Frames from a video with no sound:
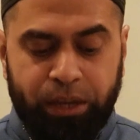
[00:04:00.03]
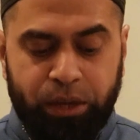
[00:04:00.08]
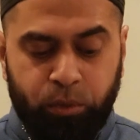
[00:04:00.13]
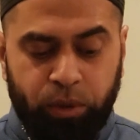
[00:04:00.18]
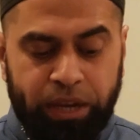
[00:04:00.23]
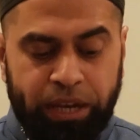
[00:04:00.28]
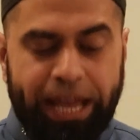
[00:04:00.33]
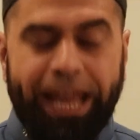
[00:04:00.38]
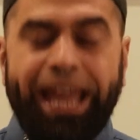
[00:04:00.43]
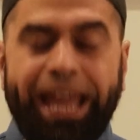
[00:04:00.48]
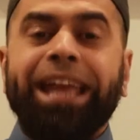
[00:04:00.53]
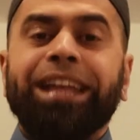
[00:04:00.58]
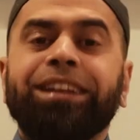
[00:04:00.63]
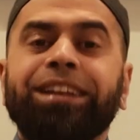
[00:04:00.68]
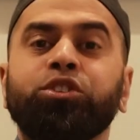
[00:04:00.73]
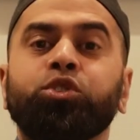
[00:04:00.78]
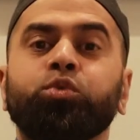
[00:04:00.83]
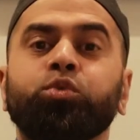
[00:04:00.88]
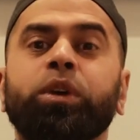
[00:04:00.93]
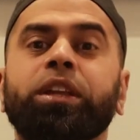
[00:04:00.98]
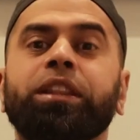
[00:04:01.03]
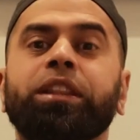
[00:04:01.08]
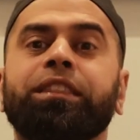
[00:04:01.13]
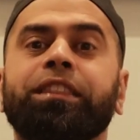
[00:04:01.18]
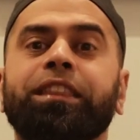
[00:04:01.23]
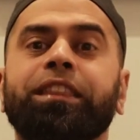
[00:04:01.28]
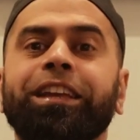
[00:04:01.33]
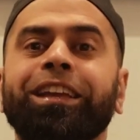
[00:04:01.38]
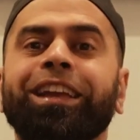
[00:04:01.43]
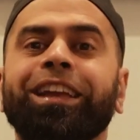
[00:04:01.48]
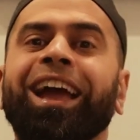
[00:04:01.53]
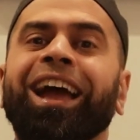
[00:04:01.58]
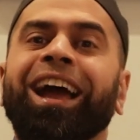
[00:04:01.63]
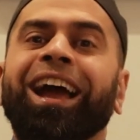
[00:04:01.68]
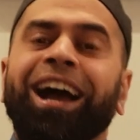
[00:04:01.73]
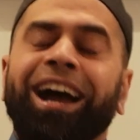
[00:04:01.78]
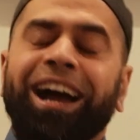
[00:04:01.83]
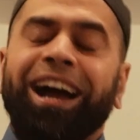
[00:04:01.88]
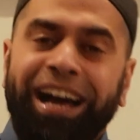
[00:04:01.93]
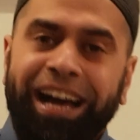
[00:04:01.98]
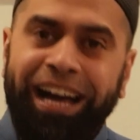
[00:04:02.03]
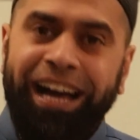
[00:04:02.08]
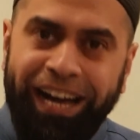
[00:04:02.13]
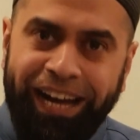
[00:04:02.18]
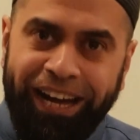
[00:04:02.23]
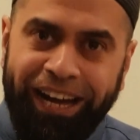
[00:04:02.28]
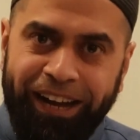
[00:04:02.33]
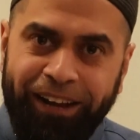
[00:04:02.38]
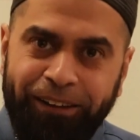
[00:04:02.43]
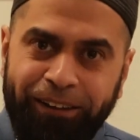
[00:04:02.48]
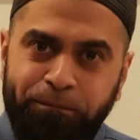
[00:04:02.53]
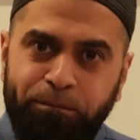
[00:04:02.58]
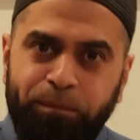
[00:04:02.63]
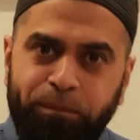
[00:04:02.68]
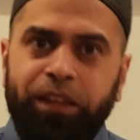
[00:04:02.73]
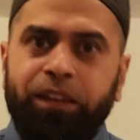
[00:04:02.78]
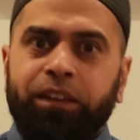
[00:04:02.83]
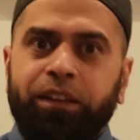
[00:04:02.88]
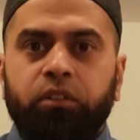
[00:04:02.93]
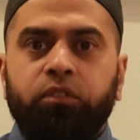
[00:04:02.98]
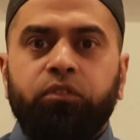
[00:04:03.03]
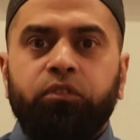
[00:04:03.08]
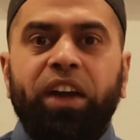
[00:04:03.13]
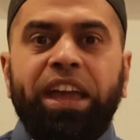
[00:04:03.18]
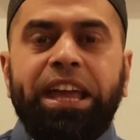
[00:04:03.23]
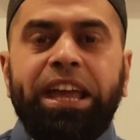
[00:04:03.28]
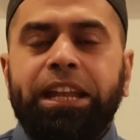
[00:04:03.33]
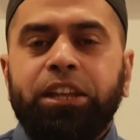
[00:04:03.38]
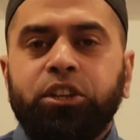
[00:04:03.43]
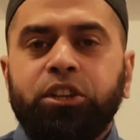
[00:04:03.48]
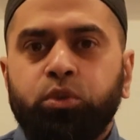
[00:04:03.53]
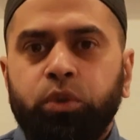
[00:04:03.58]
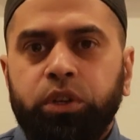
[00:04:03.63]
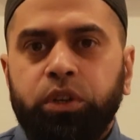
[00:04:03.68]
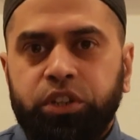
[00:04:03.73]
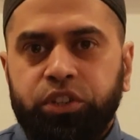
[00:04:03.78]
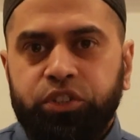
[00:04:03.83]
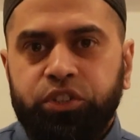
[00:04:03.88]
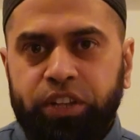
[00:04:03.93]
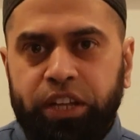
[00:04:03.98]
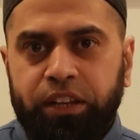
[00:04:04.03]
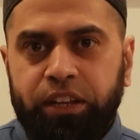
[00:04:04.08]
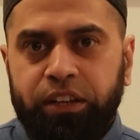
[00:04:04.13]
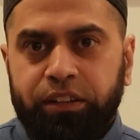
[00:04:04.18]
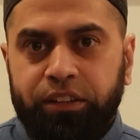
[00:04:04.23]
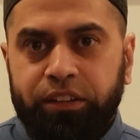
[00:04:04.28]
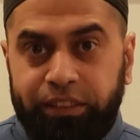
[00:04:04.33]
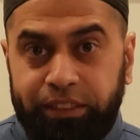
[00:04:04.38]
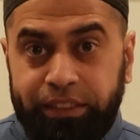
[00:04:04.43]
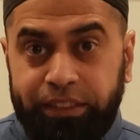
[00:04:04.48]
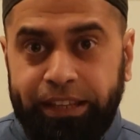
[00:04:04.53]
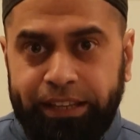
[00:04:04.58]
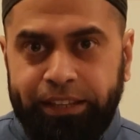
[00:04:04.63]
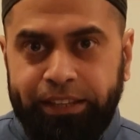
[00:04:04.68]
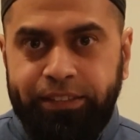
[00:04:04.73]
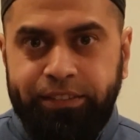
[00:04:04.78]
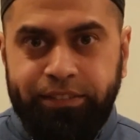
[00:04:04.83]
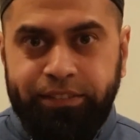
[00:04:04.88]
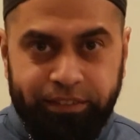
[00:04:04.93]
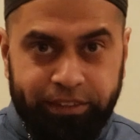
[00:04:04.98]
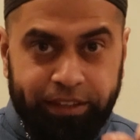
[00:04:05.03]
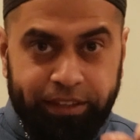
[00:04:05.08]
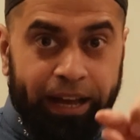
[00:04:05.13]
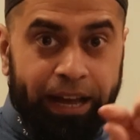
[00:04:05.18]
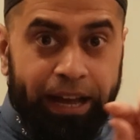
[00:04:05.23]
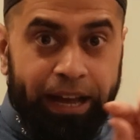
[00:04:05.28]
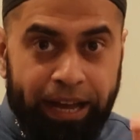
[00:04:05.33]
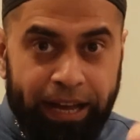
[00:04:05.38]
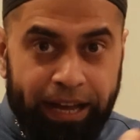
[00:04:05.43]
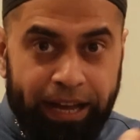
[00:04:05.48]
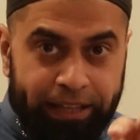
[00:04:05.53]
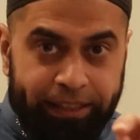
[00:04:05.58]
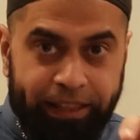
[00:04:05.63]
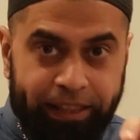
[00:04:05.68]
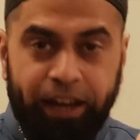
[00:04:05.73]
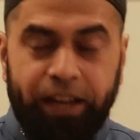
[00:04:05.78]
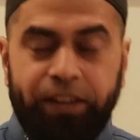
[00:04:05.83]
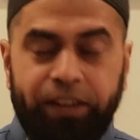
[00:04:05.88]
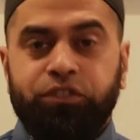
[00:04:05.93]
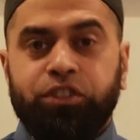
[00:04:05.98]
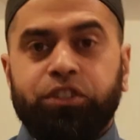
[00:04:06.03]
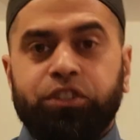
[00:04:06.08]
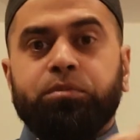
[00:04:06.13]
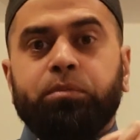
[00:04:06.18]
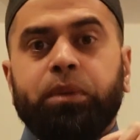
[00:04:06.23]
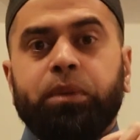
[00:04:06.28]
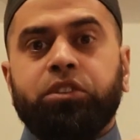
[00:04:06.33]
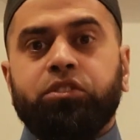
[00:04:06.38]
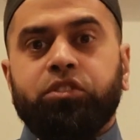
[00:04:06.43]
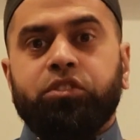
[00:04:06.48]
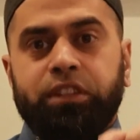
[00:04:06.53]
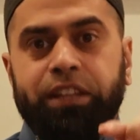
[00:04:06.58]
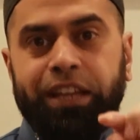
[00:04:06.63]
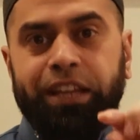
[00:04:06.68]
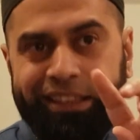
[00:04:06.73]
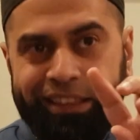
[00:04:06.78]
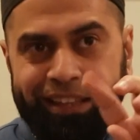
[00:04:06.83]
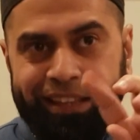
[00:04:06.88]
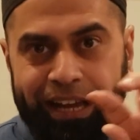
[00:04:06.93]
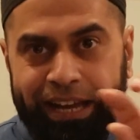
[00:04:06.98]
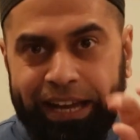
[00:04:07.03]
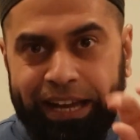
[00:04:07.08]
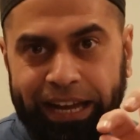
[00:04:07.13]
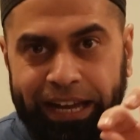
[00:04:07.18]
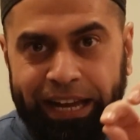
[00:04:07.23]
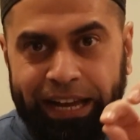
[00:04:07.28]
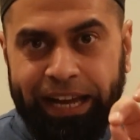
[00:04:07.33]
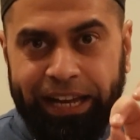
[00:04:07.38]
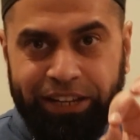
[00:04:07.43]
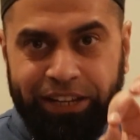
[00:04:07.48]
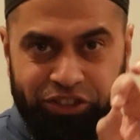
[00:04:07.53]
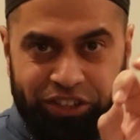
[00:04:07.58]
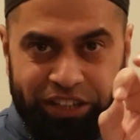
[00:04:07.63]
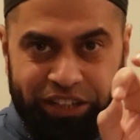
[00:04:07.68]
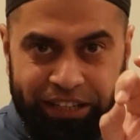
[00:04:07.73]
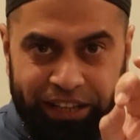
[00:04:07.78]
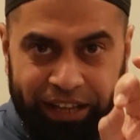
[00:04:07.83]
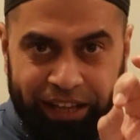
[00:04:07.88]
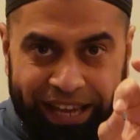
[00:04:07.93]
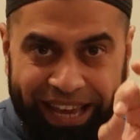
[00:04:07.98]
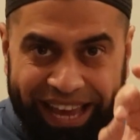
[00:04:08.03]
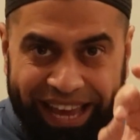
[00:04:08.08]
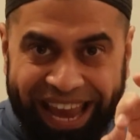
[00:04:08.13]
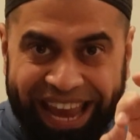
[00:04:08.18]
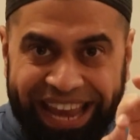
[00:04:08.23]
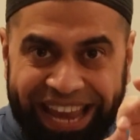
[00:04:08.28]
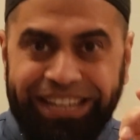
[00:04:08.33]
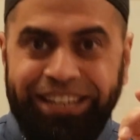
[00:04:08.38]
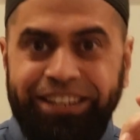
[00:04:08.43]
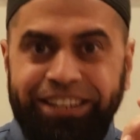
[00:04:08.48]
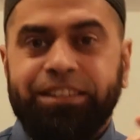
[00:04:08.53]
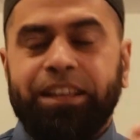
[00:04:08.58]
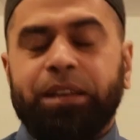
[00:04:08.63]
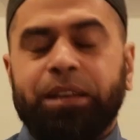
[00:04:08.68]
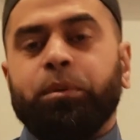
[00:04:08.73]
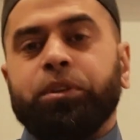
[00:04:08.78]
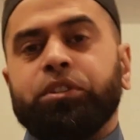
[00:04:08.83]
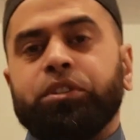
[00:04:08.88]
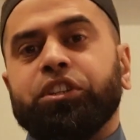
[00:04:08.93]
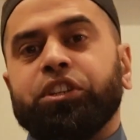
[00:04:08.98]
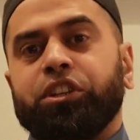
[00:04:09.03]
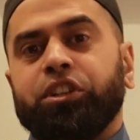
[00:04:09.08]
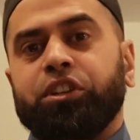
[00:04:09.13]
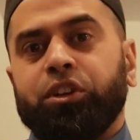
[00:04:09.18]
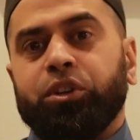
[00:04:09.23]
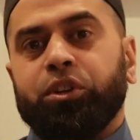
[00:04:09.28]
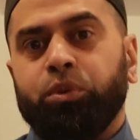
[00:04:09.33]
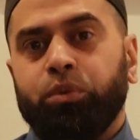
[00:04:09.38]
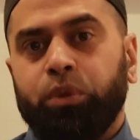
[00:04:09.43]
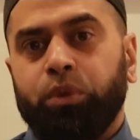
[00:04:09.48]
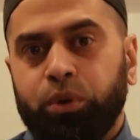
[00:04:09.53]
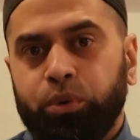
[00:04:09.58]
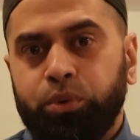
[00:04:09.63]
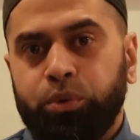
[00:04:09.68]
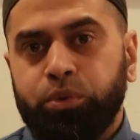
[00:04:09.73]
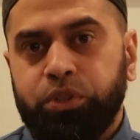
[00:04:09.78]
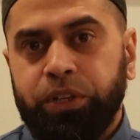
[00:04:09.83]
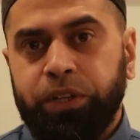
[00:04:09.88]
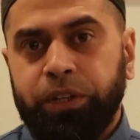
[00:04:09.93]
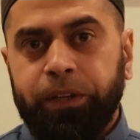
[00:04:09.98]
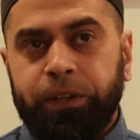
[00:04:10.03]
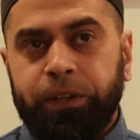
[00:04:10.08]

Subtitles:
it will end with the Ha. Failing to understand this, the Ha that I've just mentioned, that the Ha actually ends a particular quote,